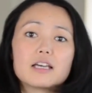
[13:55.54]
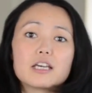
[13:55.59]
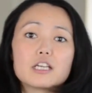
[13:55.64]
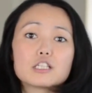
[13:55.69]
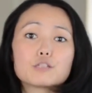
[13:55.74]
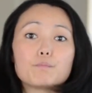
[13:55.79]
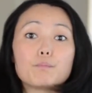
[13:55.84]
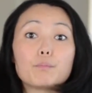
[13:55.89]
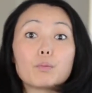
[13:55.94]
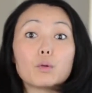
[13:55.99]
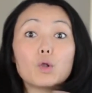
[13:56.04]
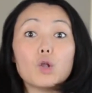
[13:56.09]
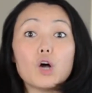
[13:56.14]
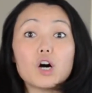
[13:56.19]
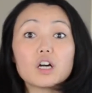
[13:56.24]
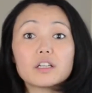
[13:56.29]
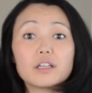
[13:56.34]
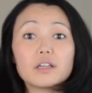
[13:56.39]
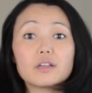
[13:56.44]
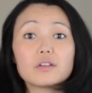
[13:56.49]
is
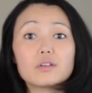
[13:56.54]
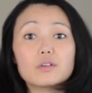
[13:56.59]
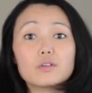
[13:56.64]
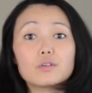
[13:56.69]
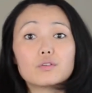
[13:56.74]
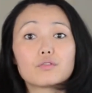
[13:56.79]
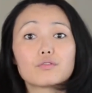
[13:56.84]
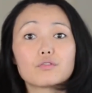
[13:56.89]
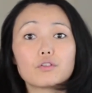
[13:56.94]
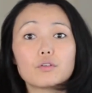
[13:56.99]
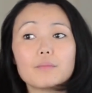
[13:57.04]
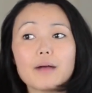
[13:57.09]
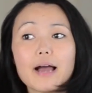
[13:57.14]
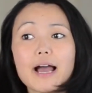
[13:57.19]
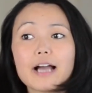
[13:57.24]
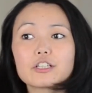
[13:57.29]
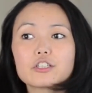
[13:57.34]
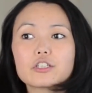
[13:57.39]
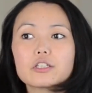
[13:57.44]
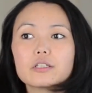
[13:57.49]
blocking you from
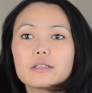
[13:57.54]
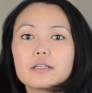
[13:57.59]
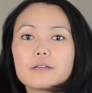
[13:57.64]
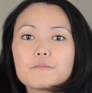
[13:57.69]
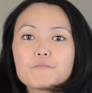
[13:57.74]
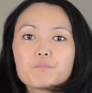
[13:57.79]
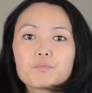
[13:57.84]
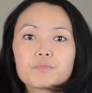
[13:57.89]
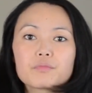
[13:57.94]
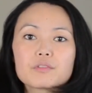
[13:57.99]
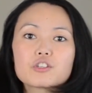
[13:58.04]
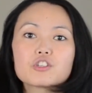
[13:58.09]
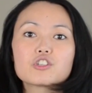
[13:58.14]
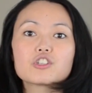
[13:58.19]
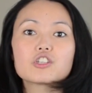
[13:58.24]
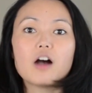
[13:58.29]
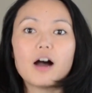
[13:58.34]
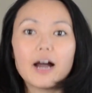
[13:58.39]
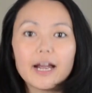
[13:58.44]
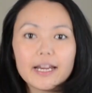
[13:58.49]
actually
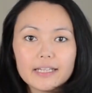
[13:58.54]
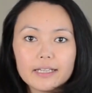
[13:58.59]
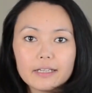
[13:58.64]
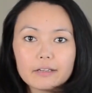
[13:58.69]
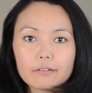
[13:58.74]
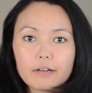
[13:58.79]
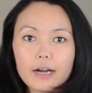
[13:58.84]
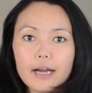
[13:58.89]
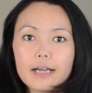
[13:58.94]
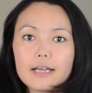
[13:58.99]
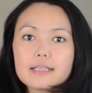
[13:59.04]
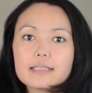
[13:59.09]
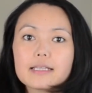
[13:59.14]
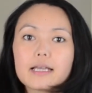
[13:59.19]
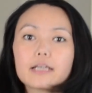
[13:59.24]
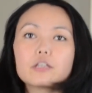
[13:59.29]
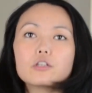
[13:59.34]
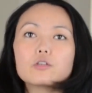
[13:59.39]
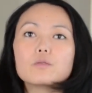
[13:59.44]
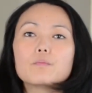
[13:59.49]
shining, right? It's
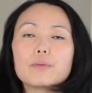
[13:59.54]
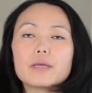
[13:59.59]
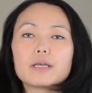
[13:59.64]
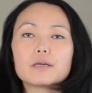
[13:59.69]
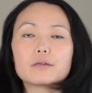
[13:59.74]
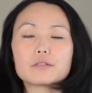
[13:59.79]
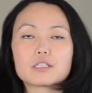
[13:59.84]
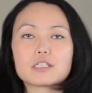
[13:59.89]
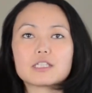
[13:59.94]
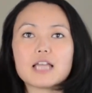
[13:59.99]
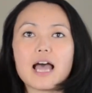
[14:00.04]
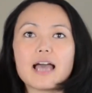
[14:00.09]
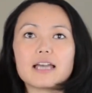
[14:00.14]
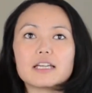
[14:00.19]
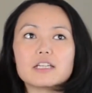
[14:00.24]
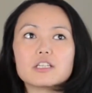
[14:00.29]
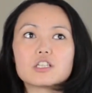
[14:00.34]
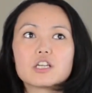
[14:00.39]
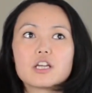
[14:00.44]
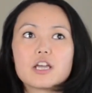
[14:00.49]
like you being on
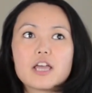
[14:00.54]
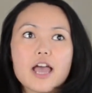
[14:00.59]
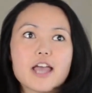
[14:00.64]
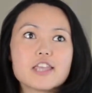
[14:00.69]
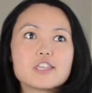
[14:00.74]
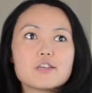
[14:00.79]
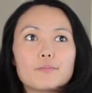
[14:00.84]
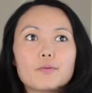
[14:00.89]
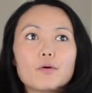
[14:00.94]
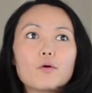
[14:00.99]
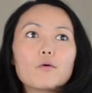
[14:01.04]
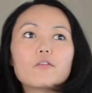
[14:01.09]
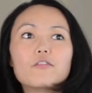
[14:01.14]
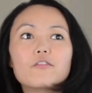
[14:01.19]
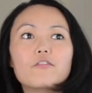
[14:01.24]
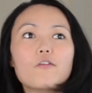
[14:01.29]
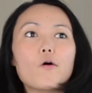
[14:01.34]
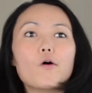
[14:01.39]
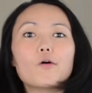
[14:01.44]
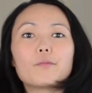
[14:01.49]
stage and you're
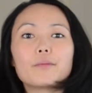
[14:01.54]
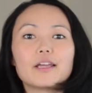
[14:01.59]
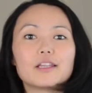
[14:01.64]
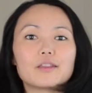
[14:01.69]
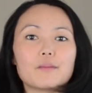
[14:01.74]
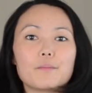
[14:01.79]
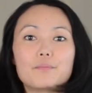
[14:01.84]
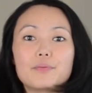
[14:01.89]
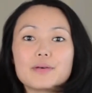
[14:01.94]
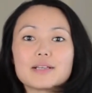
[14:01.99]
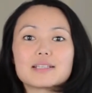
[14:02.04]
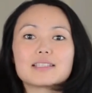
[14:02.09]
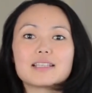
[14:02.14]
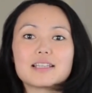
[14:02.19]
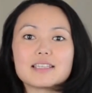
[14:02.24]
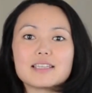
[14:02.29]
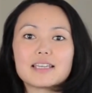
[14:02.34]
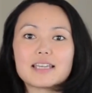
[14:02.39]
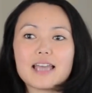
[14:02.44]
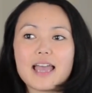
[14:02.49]
performing the best that
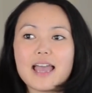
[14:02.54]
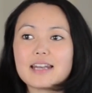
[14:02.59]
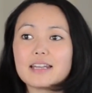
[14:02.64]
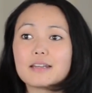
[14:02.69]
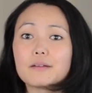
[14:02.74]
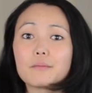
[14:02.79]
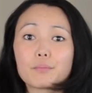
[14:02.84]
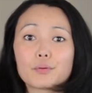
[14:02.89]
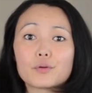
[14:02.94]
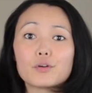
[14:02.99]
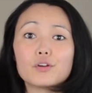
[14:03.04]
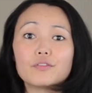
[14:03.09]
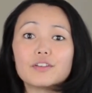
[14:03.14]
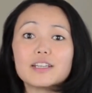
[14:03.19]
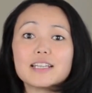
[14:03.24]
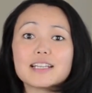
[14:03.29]
you can and improving